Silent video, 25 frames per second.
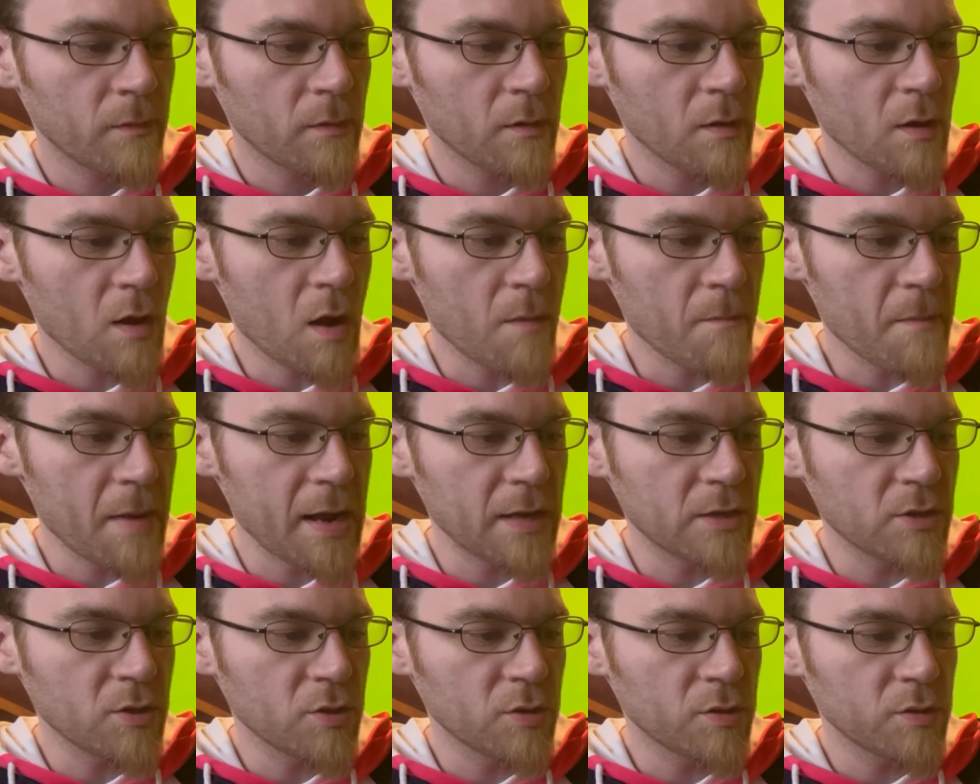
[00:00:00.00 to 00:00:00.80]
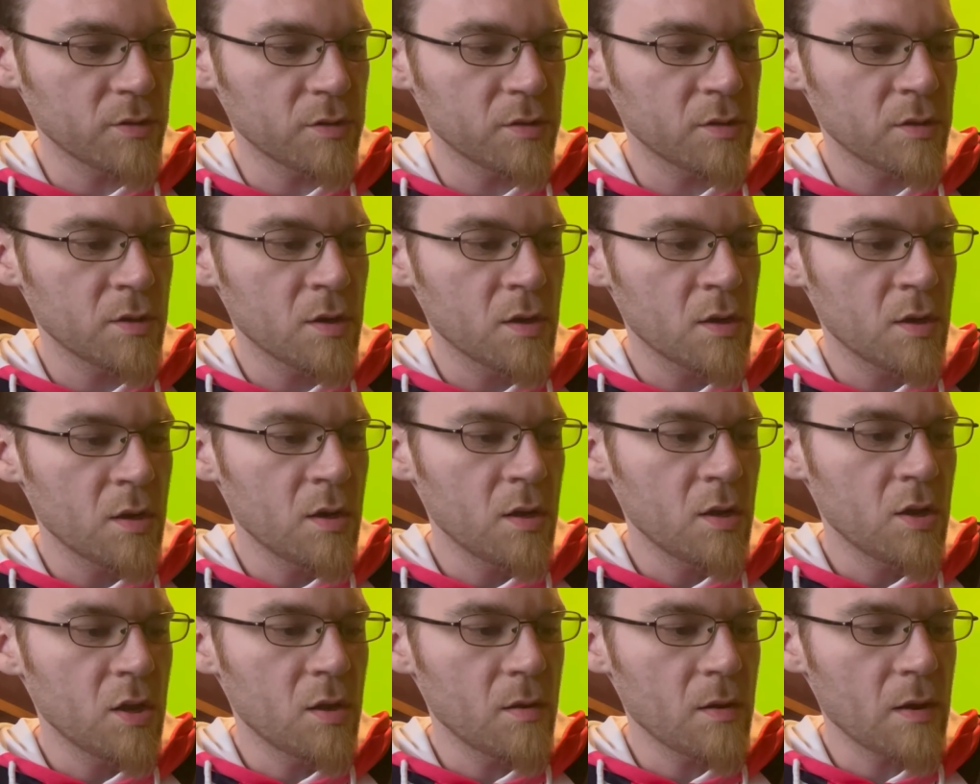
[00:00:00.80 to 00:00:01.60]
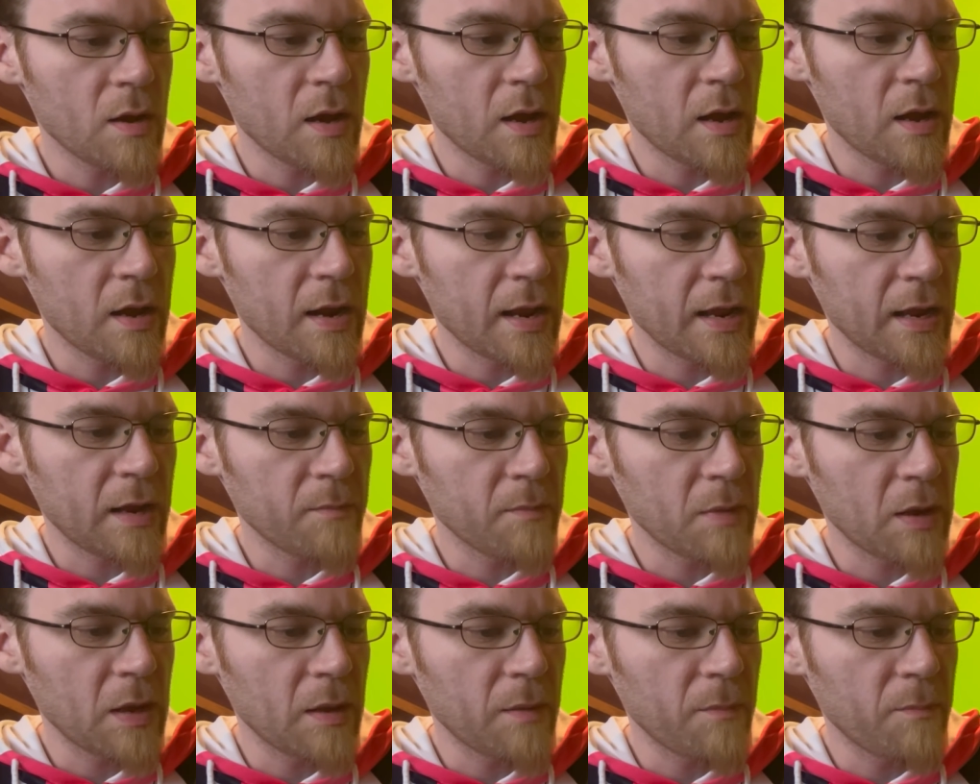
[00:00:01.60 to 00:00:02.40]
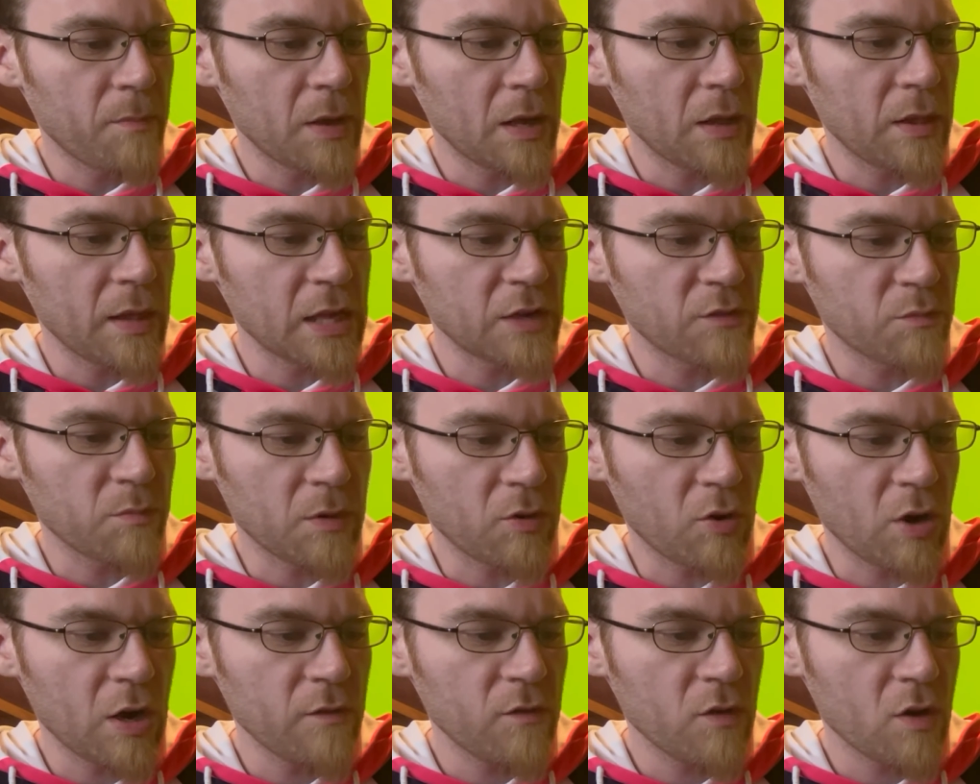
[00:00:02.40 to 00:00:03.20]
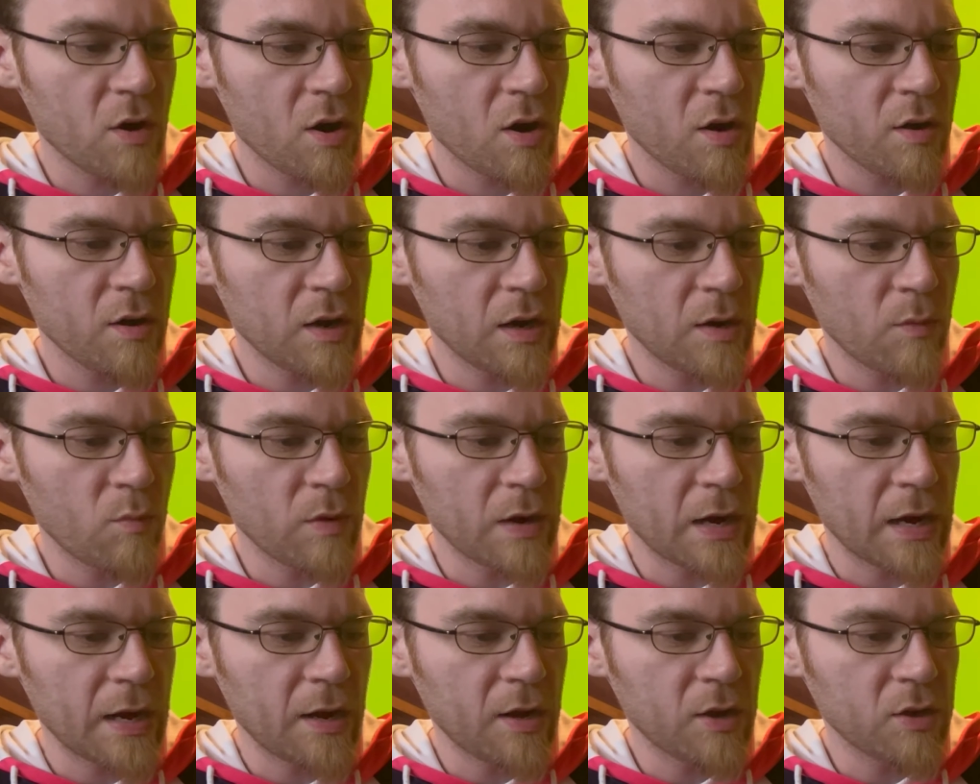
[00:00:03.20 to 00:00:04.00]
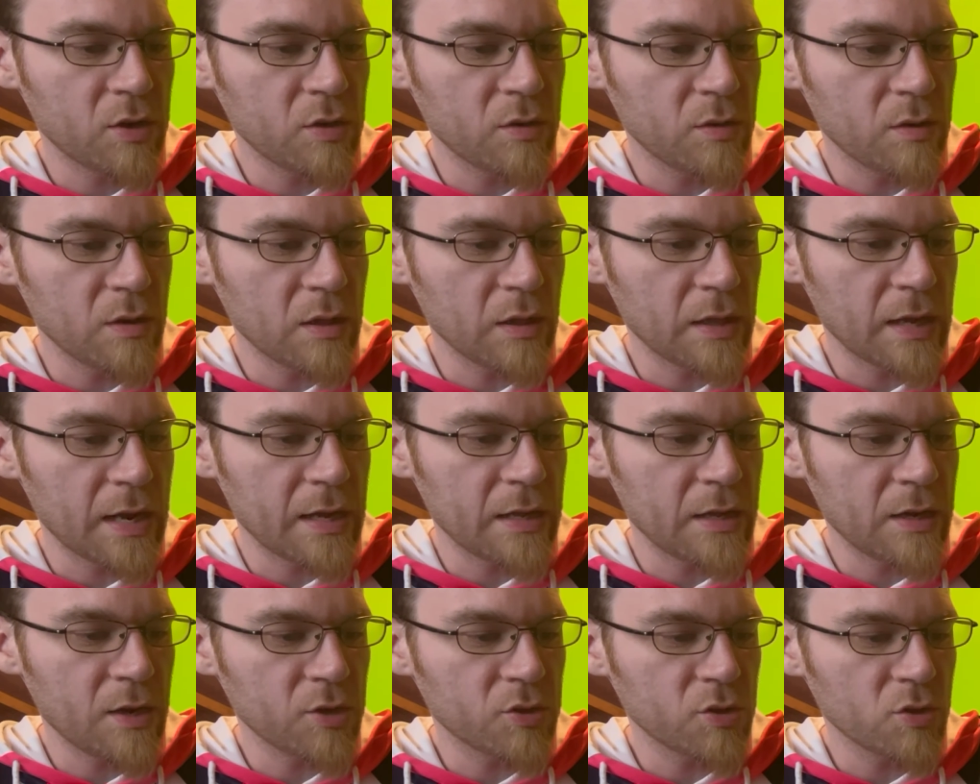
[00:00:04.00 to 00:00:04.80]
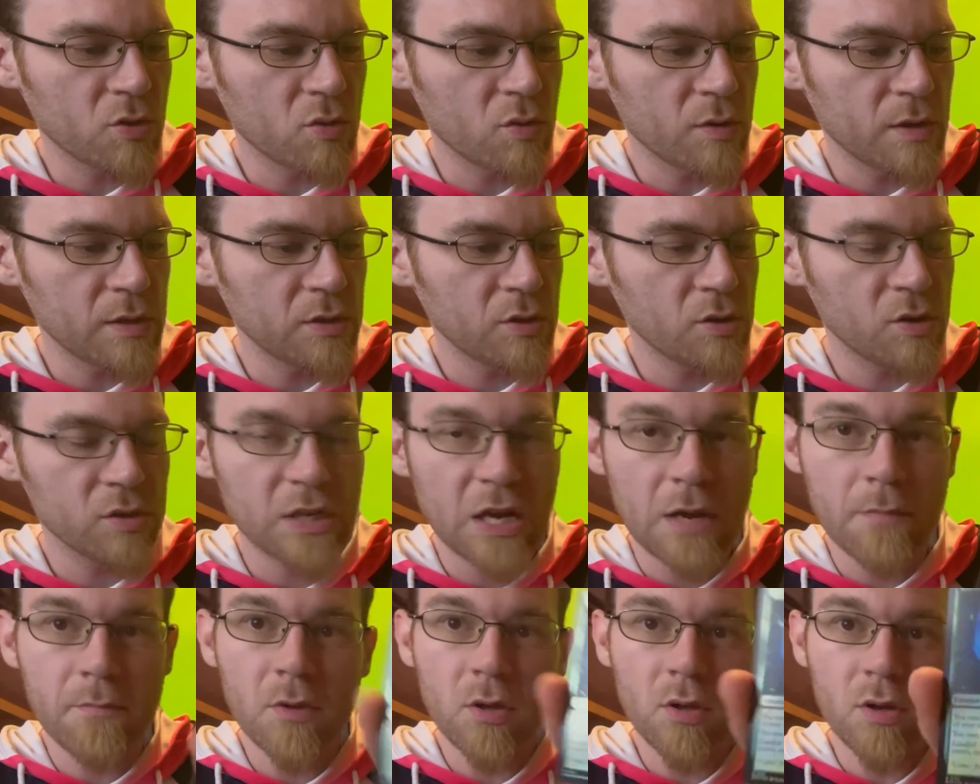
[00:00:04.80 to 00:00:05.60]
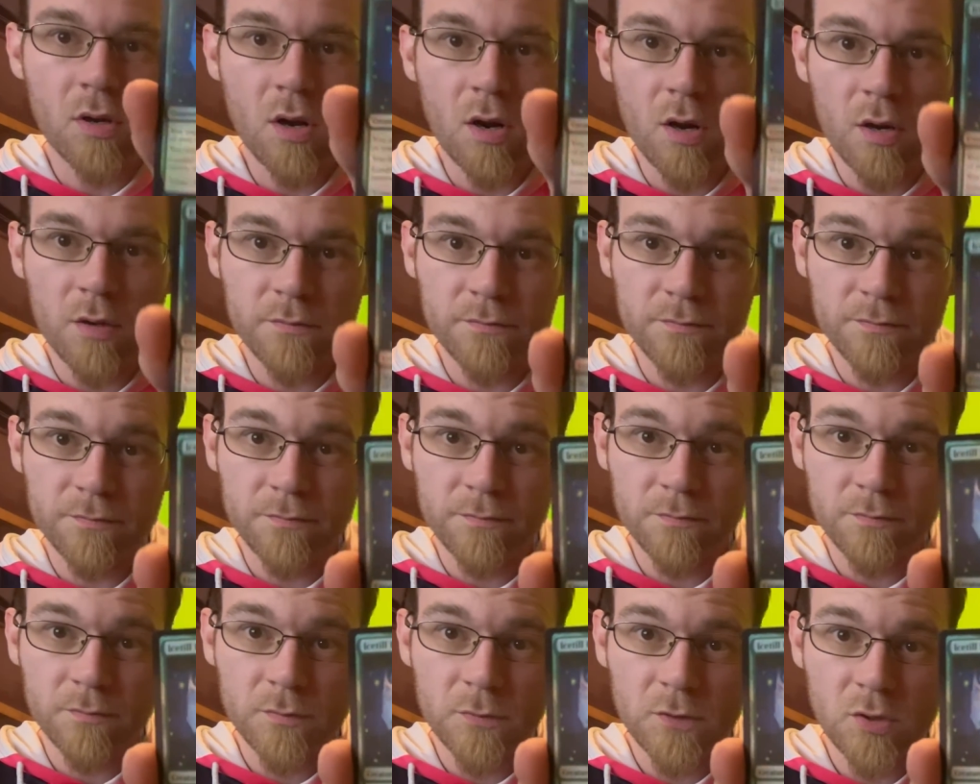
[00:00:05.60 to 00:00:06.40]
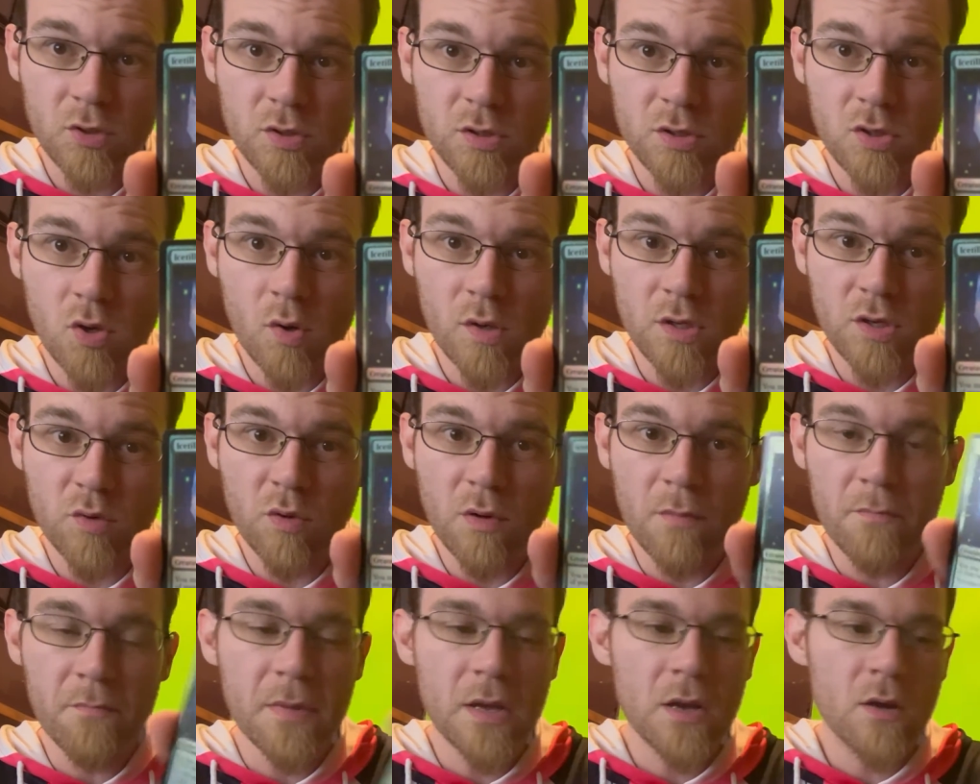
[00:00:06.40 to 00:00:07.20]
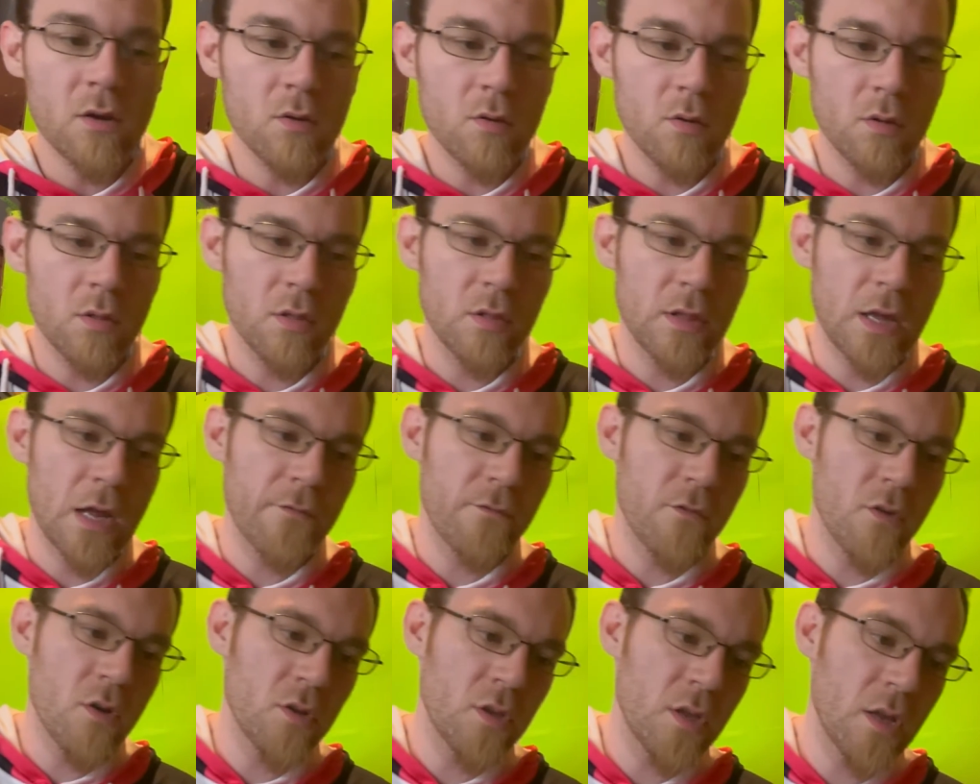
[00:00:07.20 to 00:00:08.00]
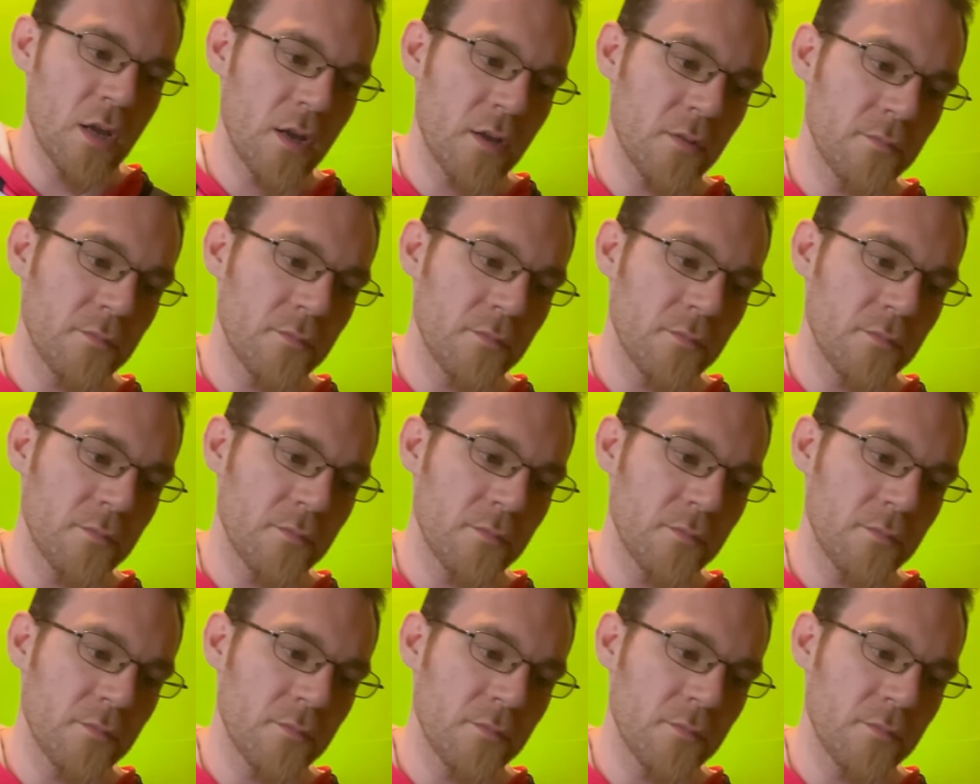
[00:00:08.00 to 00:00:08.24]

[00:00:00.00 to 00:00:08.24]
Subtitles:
On my turns. And I can maybe pay lands from my graveyard, and when I land control enters, I mill a card. So it's going to a mill landfall deck.